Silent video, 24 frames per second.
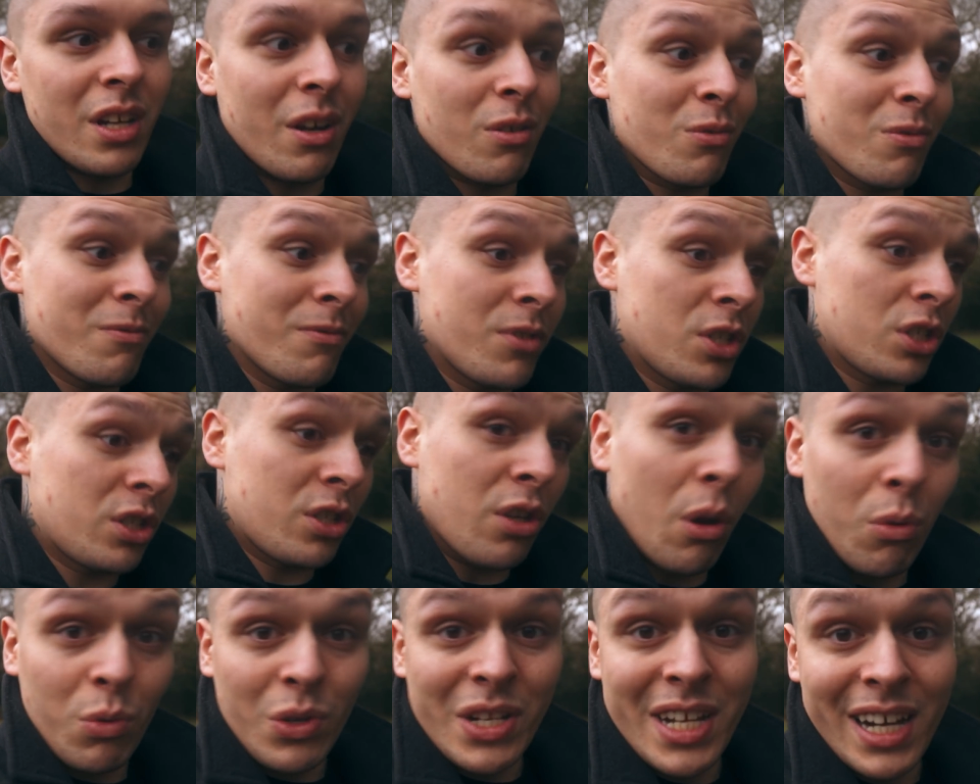are
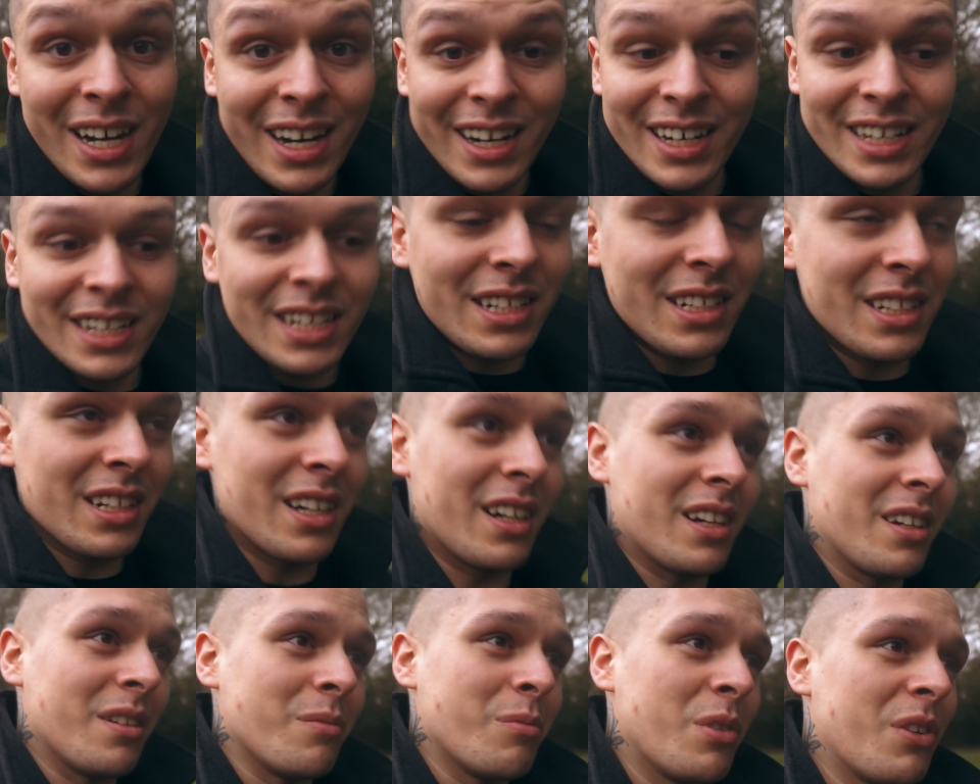so tight.
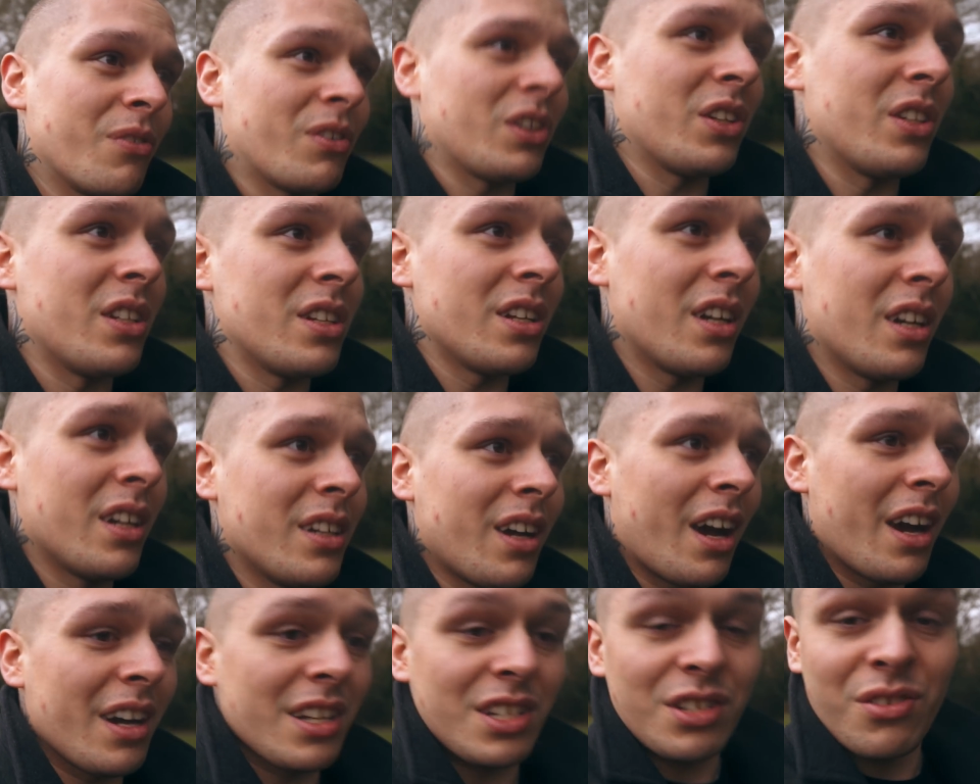I'm even,
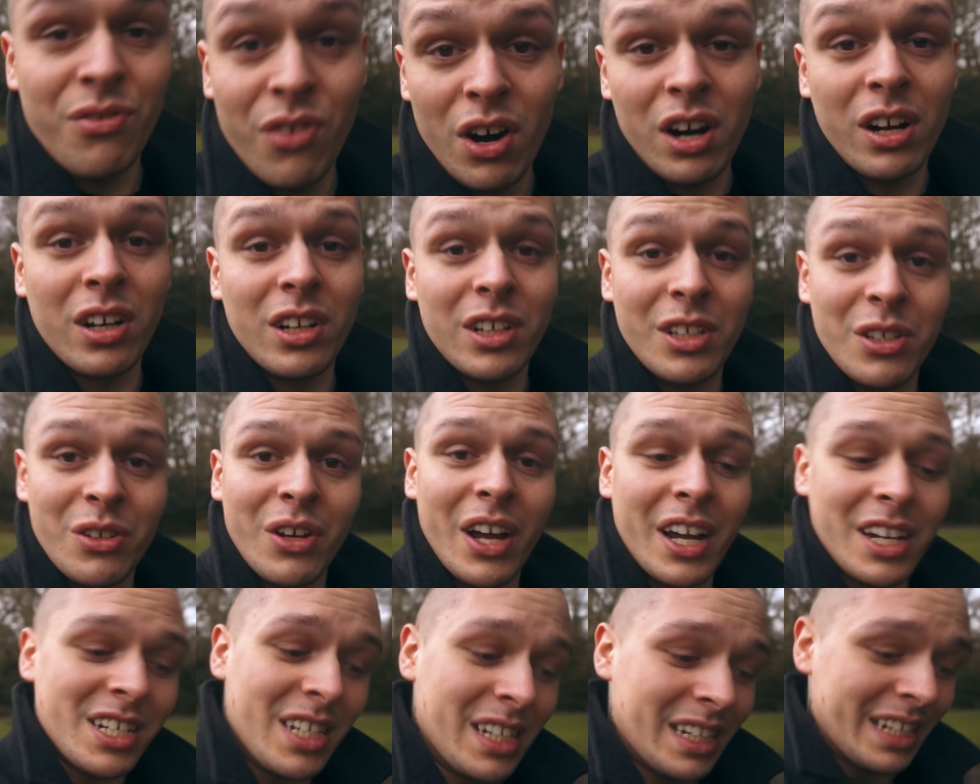I struggle to
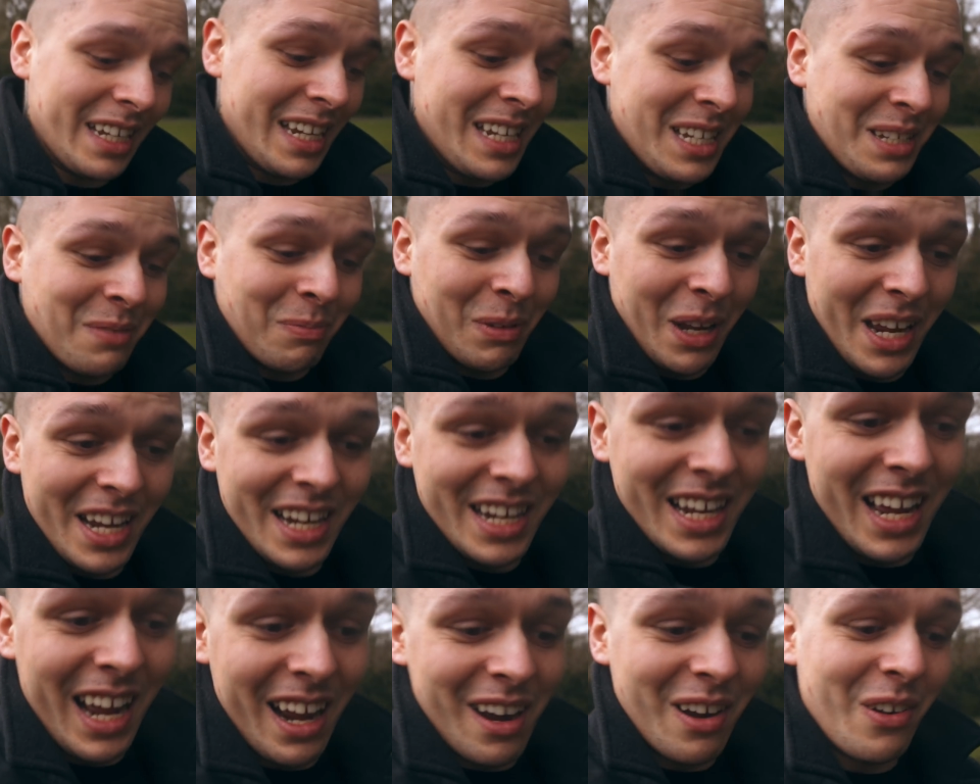actually explain
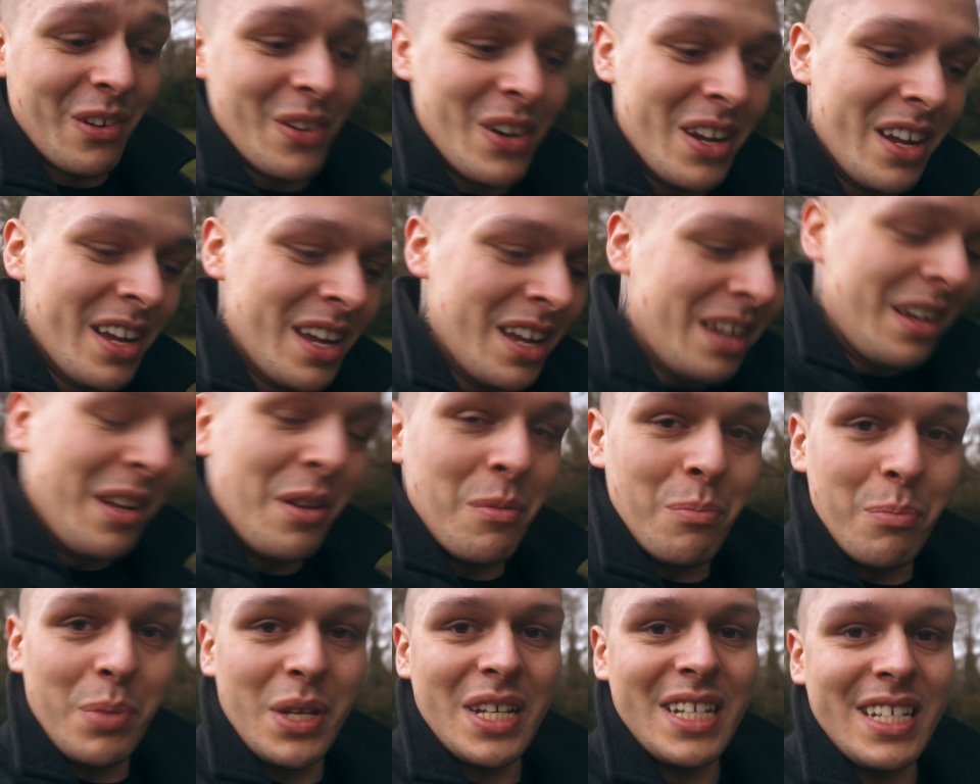how
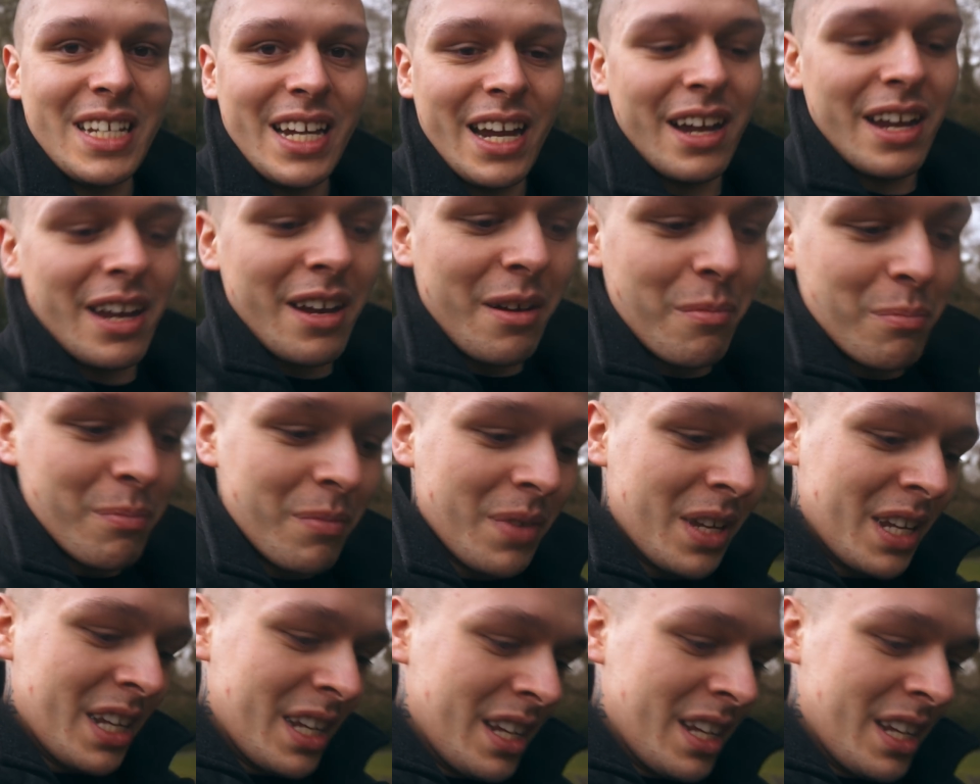busy I am.